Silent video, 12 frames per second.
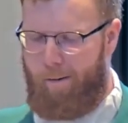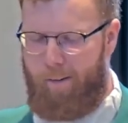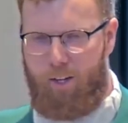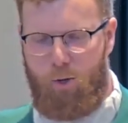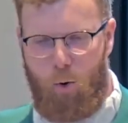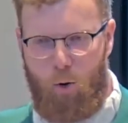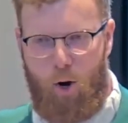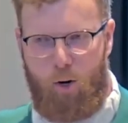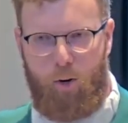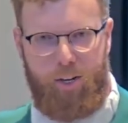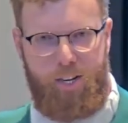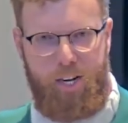It's no
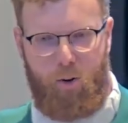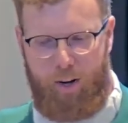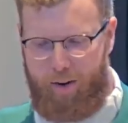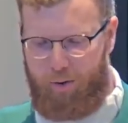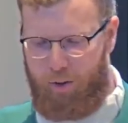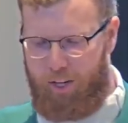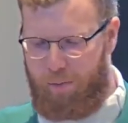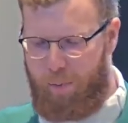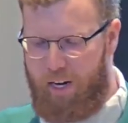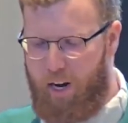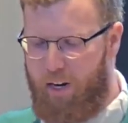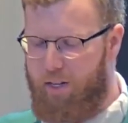longer a secret after this
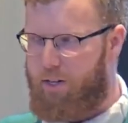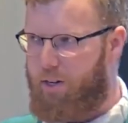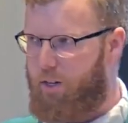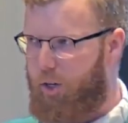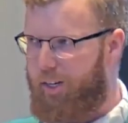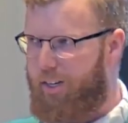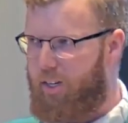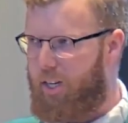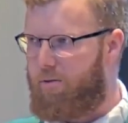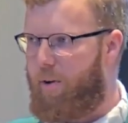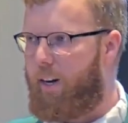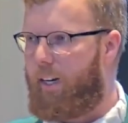because Jesus
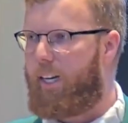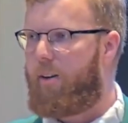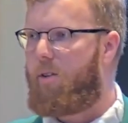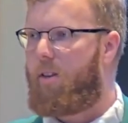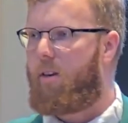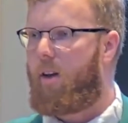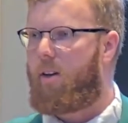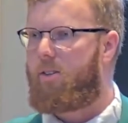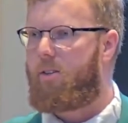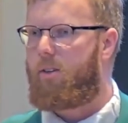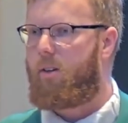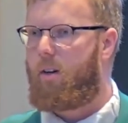has finally given
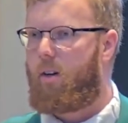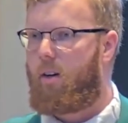us